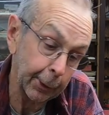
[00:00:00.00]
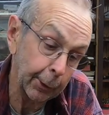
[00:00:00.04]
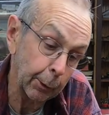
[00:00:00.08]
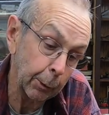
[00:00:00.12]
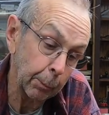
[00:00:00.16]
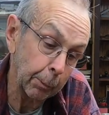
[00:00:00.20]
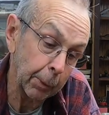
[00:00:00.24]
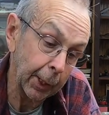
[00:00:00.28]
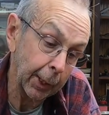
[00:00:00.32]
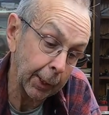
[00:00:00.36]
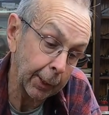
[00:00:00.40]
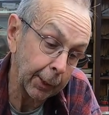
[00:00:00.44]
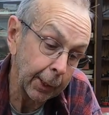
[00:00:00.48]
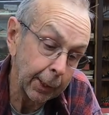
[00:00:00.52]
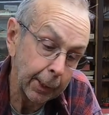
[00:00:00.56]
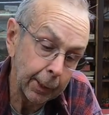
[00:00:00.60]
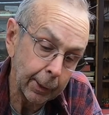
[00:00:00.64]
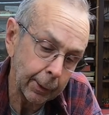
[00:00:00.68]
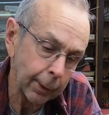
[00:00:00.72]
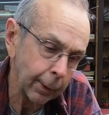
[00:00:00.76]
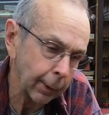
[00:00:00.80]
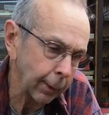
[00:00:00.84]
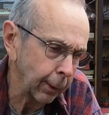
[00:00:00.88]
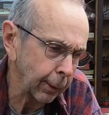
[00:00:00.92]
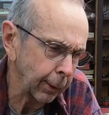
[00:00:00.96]
but
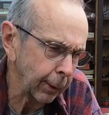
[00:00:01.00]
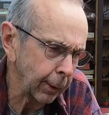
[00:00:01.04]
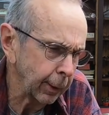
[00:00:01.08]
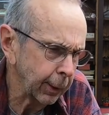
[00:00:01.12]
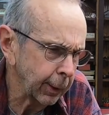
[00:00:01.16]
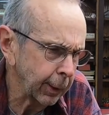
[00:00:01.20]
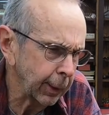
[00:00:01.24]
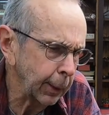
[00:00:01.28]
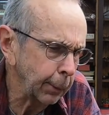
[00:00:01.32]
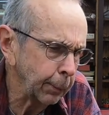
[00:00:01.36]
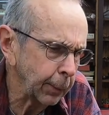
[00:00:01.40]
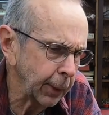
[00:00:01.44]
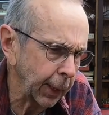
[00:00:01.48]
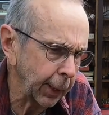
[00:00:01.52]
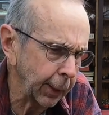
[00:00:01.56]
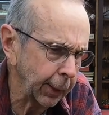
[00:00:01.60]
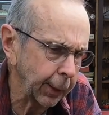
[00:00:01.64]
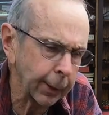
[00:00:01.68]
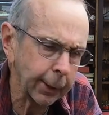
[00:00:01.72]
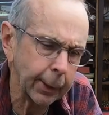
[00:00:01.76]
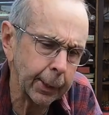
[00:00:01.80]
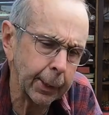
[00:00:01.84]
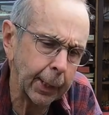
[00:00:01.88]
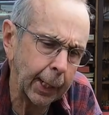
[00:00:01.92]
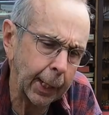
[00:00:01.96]
seems like the
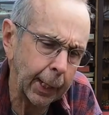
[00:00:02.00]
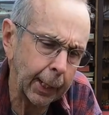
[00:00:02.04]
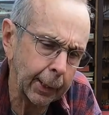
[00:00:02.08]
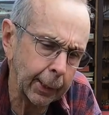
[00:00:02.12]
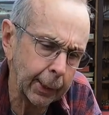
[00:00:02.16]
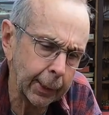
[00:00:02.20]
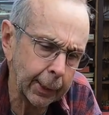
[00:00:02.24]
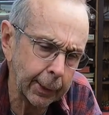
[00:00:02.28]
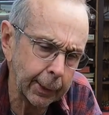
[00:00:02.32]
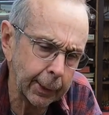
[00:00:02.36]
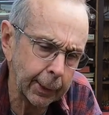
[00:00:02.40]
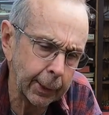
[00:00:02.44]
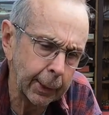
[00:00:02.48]
Stanleys